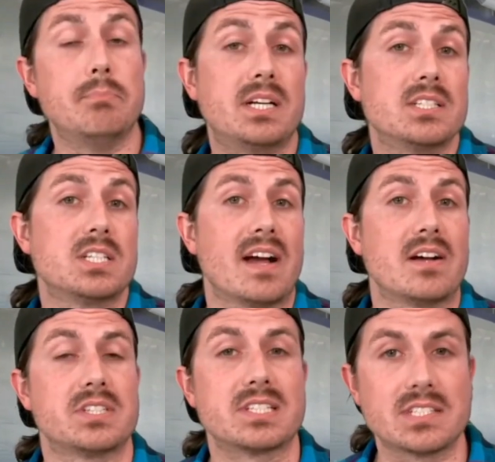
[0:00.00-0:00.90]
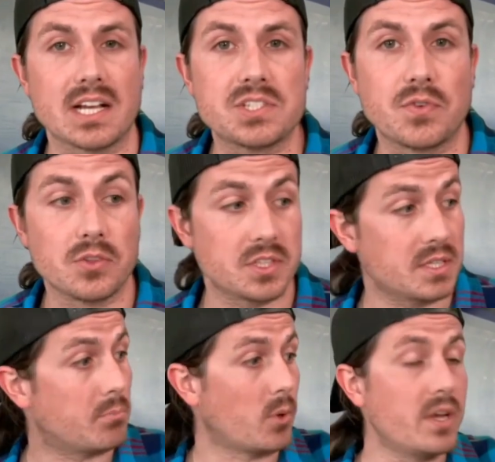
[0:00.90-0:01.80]
Because of how successful the
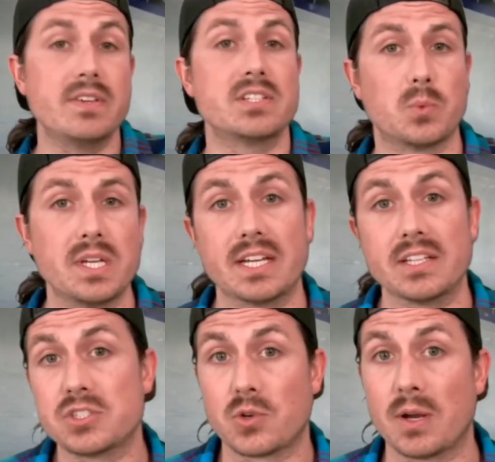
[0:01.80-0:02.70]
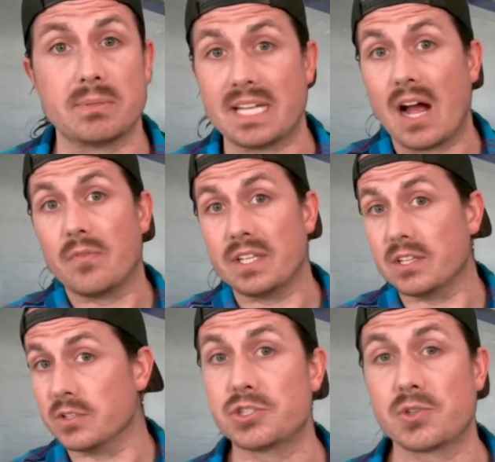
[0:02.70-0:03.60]
previous weekend's trip down the
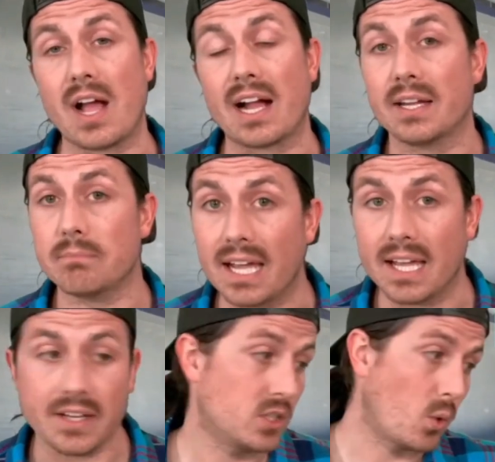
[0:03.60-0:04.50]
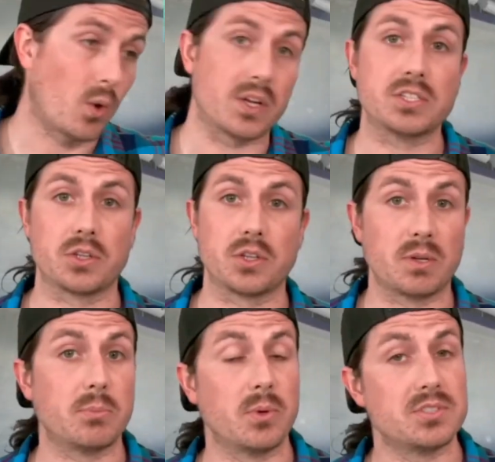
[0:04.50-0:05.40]
luge track had been, according to the
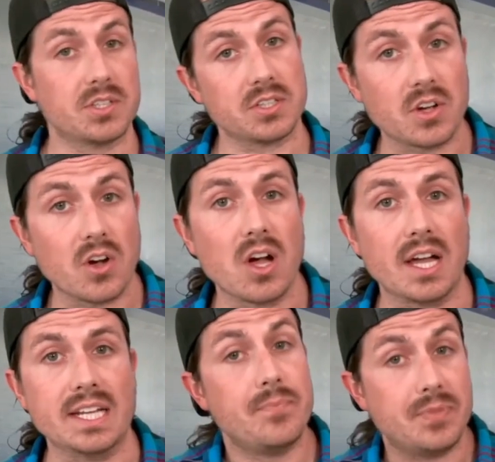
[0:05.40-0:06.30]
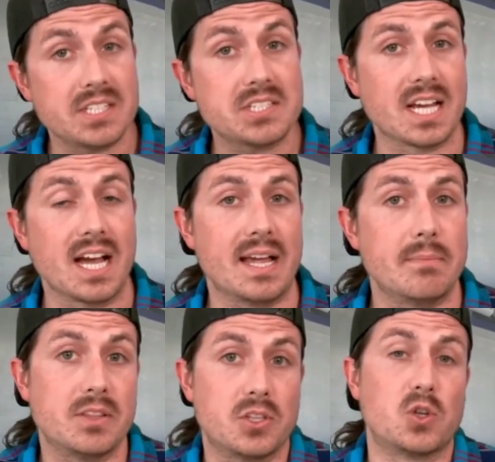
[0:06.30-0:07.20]
three boys that had gone, this
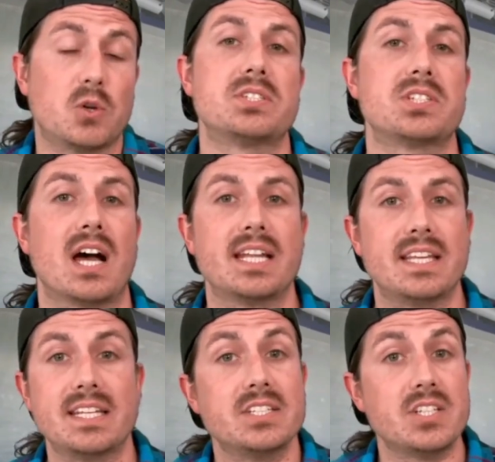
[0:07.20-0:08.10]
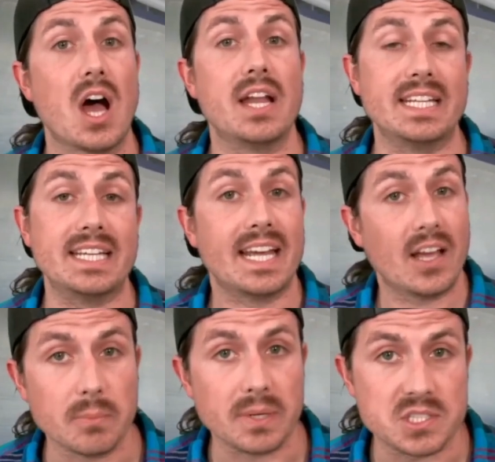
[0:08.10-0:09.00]
time the group decided they did not need
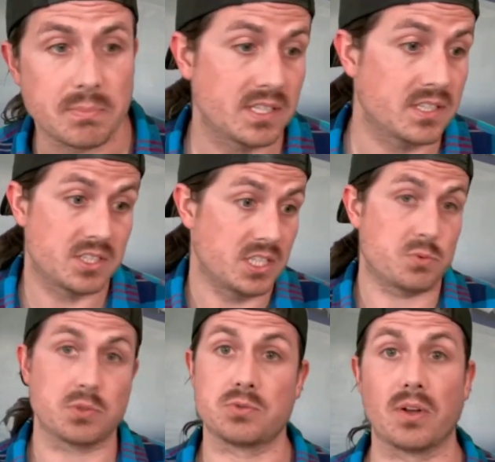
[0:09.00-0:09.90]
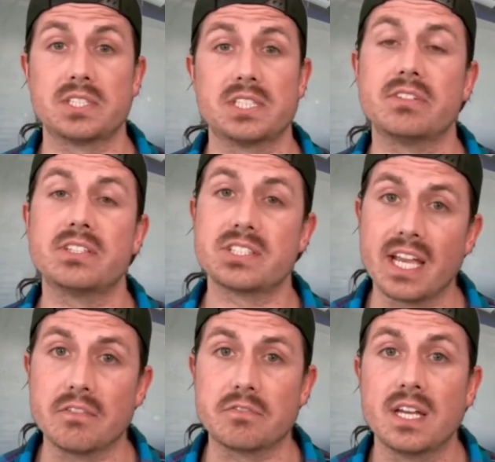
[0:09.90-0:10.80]
helmets because this was relatively
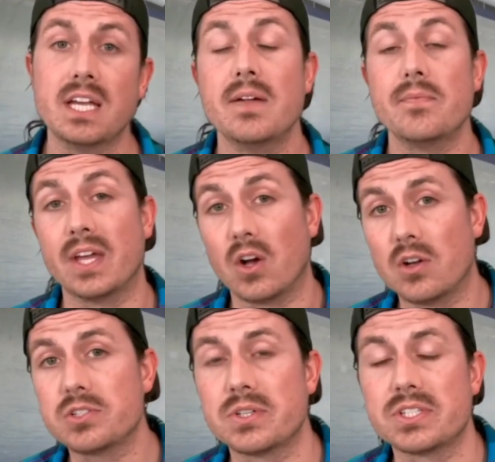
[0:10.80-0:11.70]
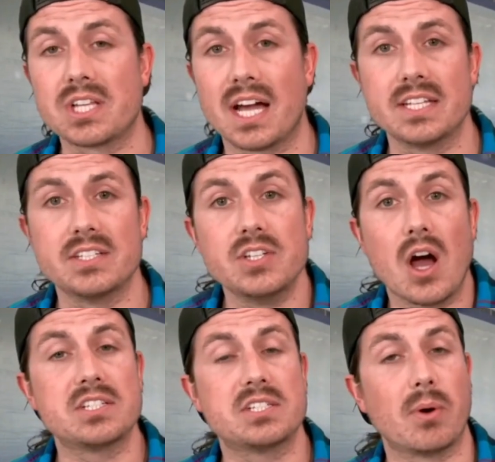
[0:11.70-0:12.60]
safe. They also decided
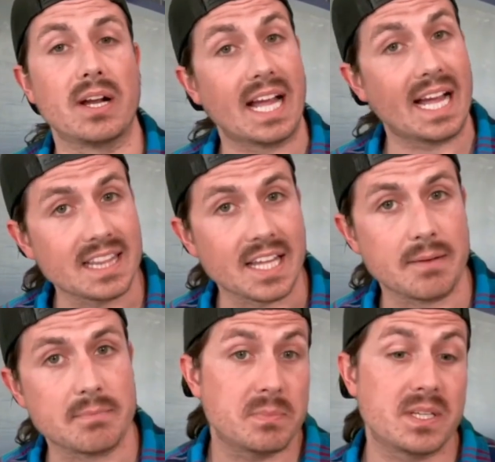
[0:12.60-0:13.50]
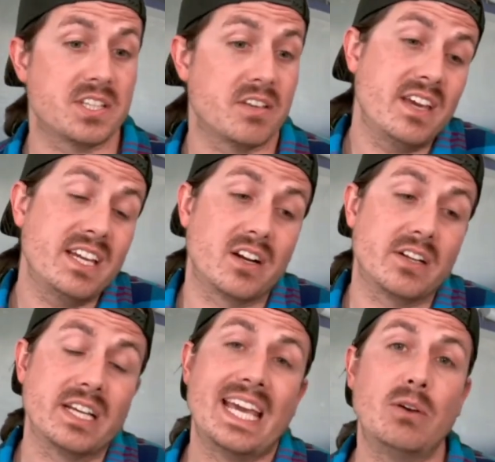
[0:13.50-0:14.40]
not to bring headlamps because they
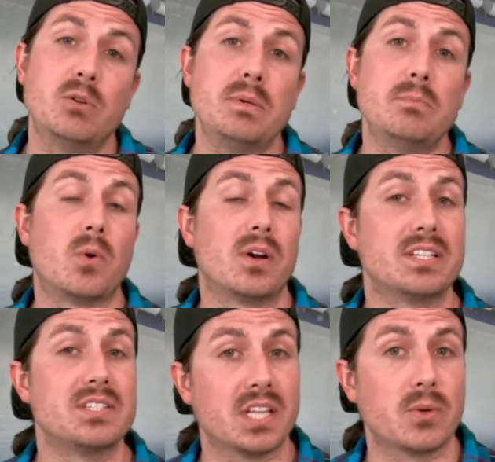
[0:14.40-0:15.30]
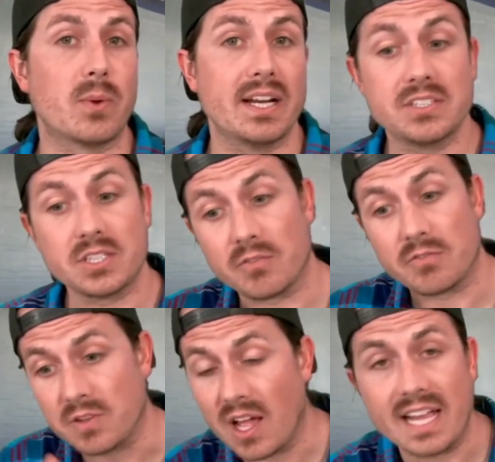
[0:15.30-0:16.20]
figured it would be more exhilarating to go
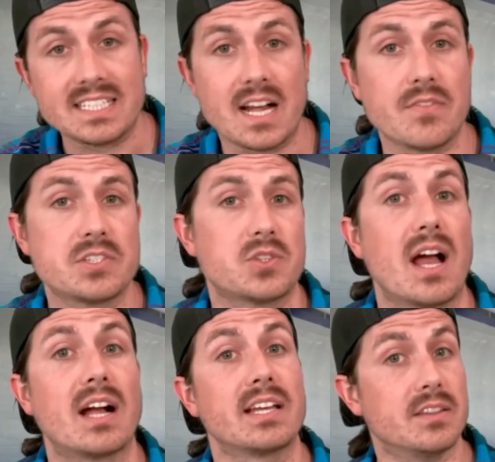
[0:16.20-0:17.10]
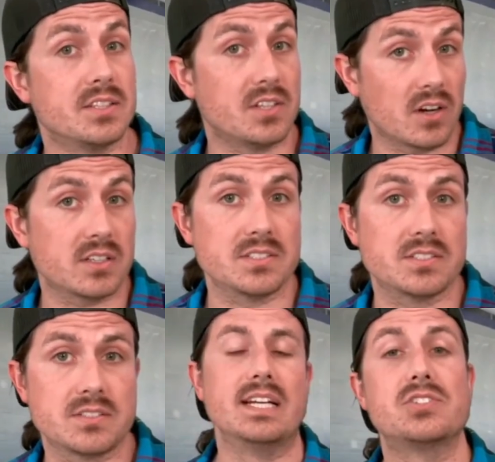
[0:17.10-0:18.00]
flying down this track in the
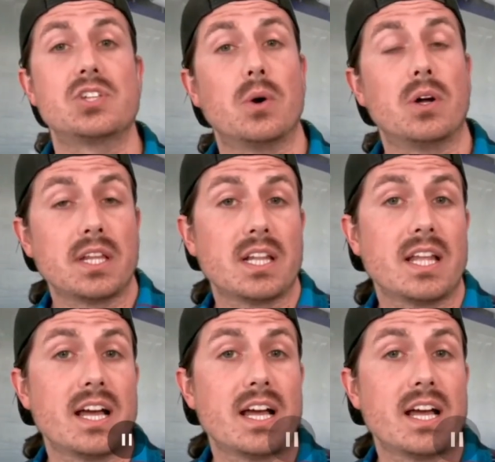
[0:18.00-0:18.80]
darkness. And so a little